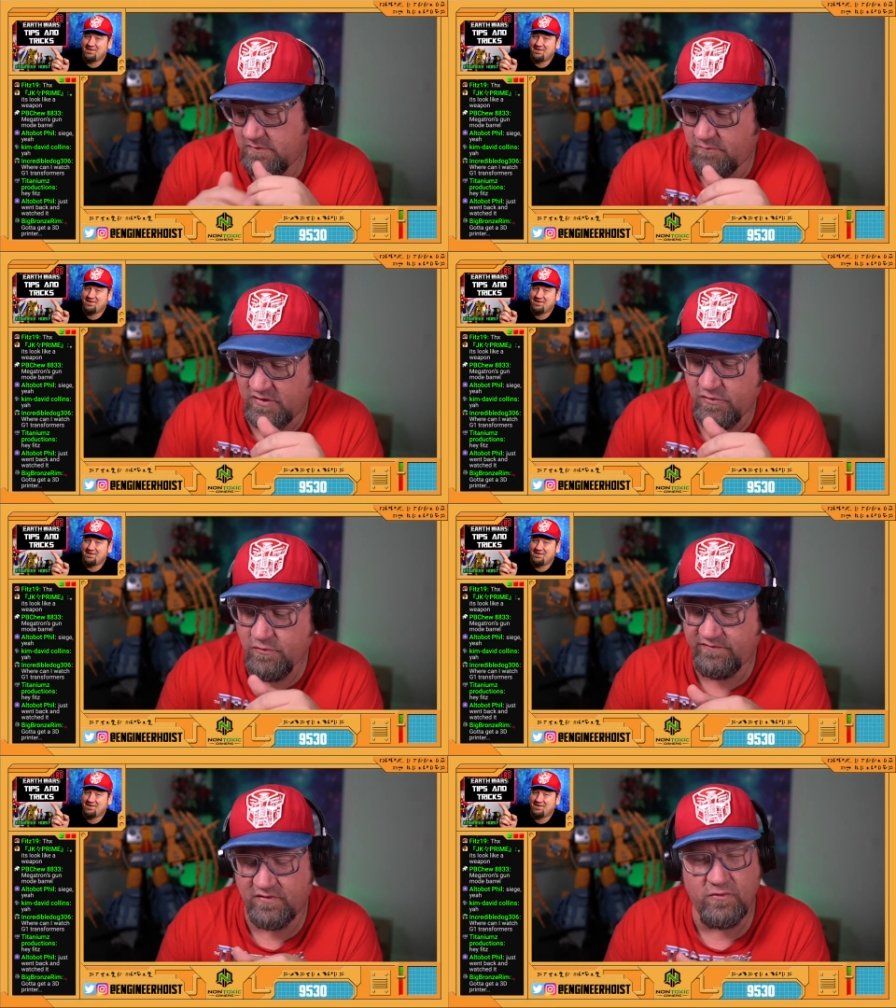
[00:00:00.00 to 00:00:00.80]
But
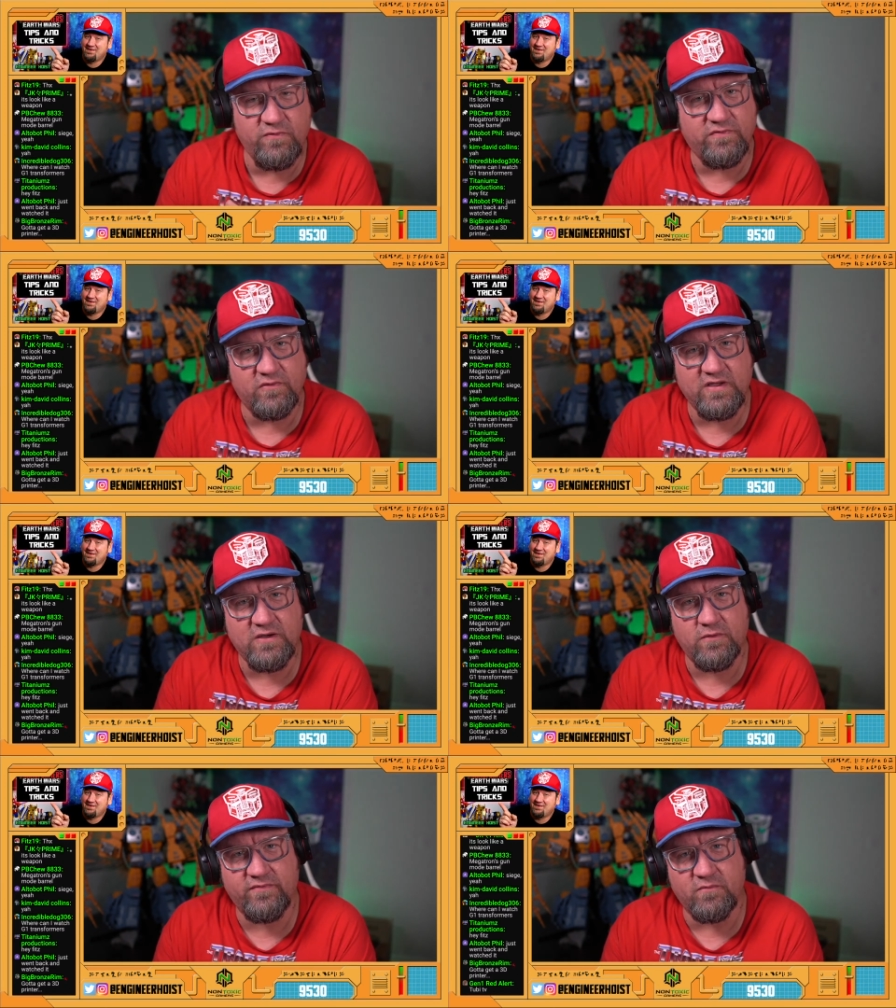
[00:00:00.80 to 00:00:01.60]
who's the
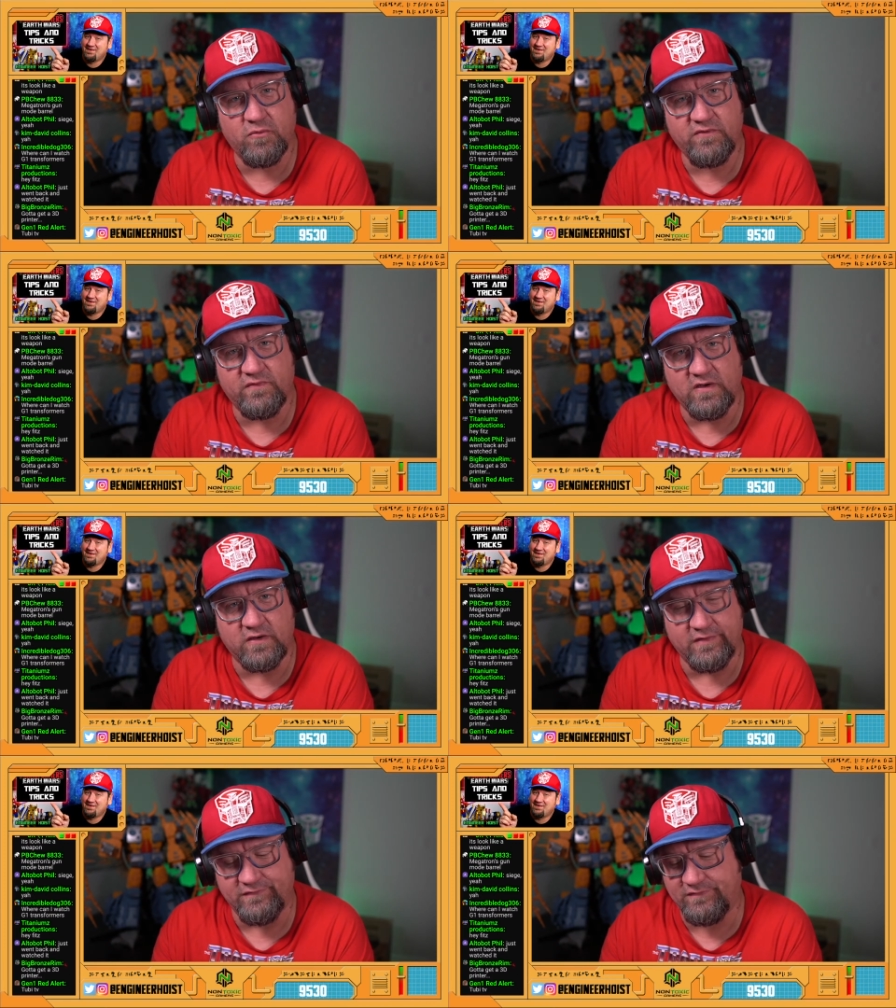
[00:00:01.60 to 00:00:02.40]
leader of the
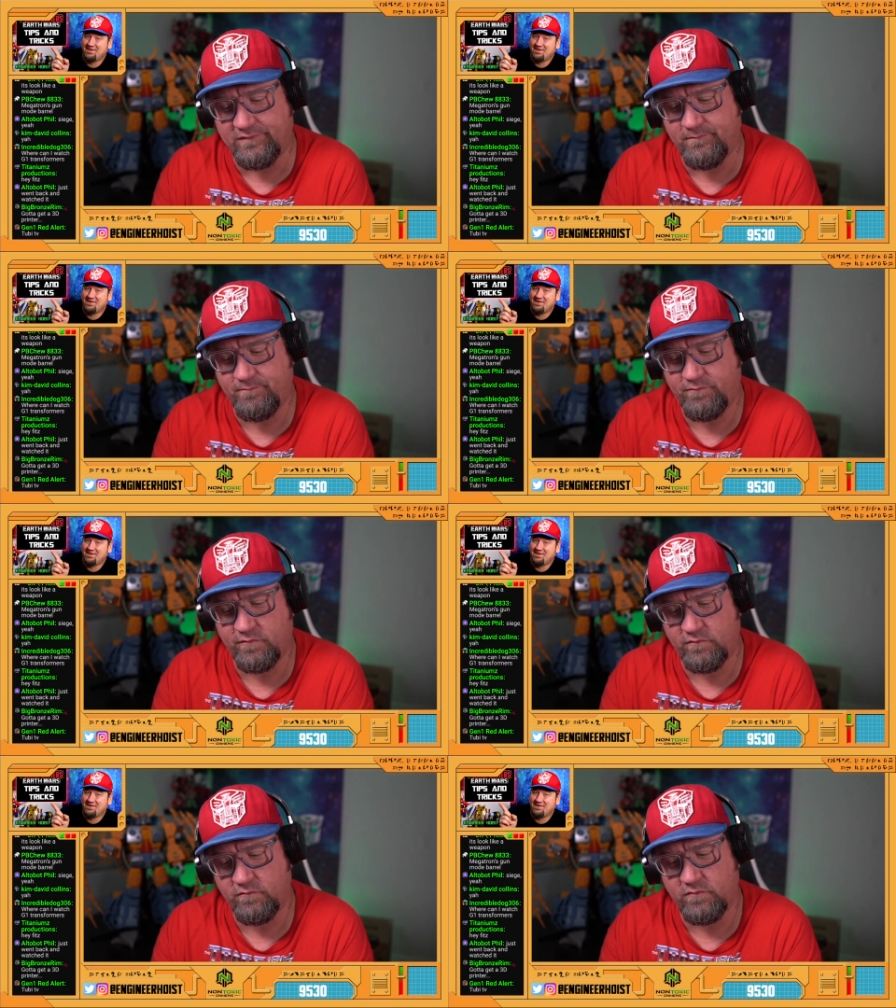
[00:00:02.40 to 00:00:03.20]
mercenaries?
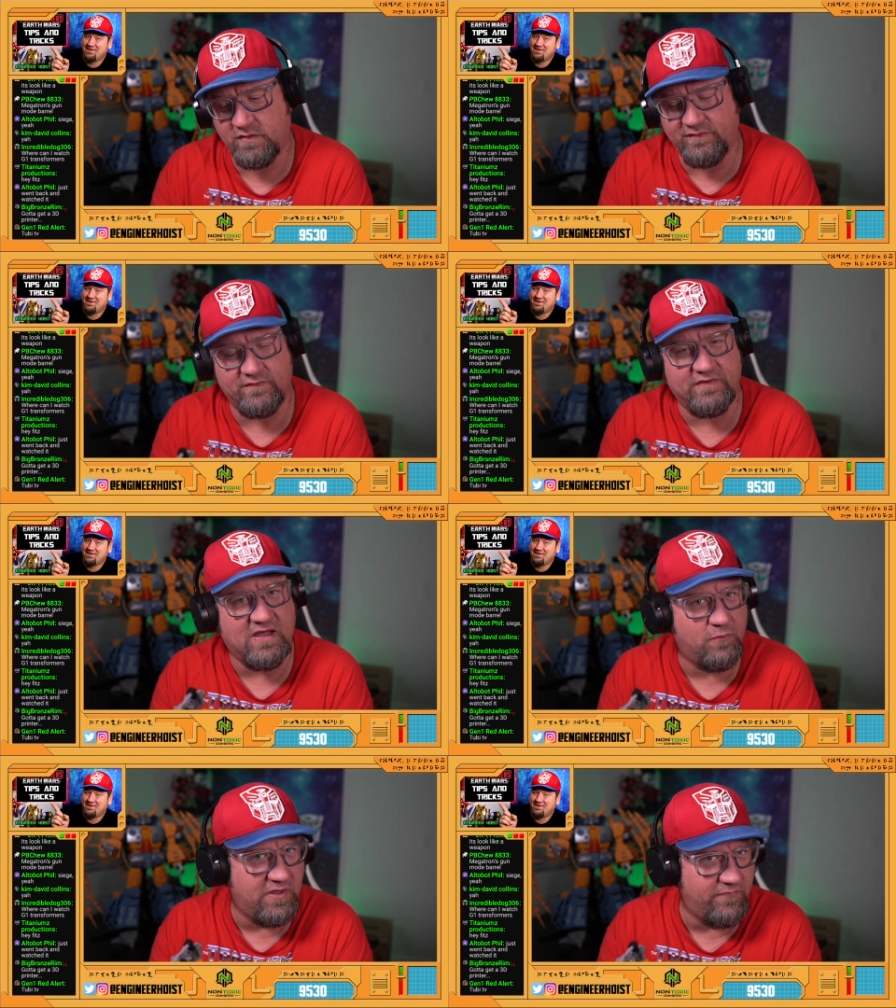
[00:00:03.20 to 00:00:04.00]
Is it
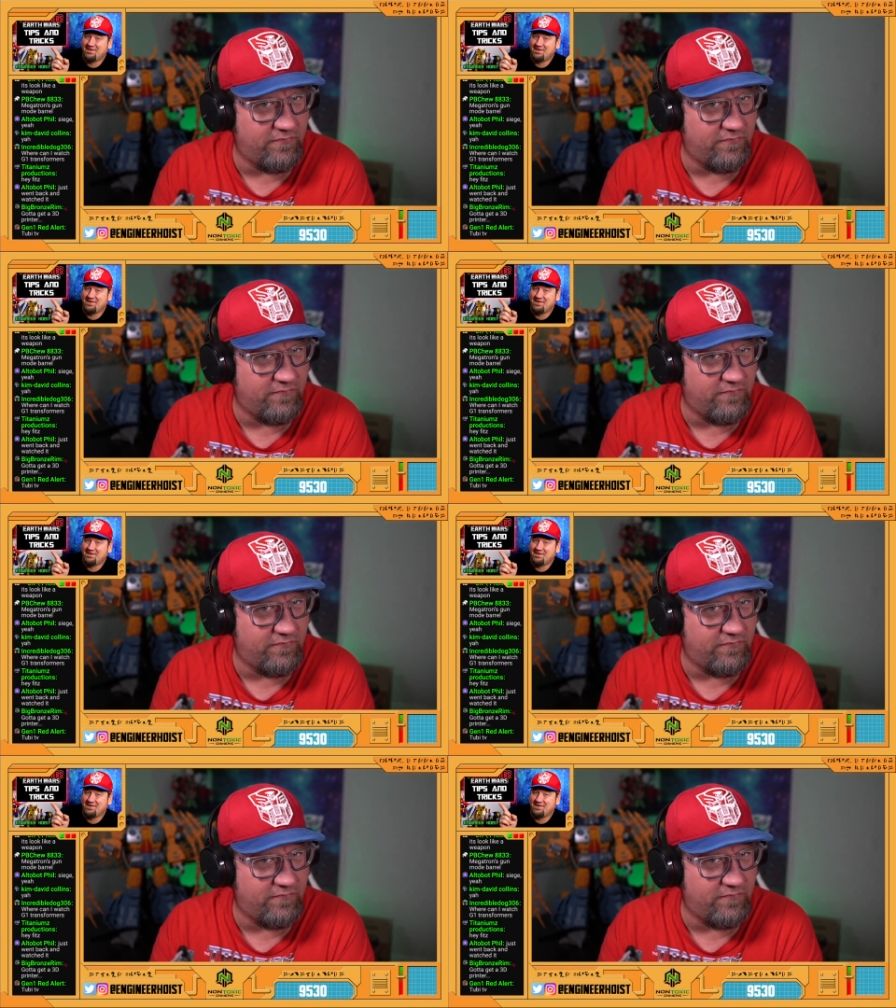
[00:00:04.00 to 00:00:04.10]
Soundwave?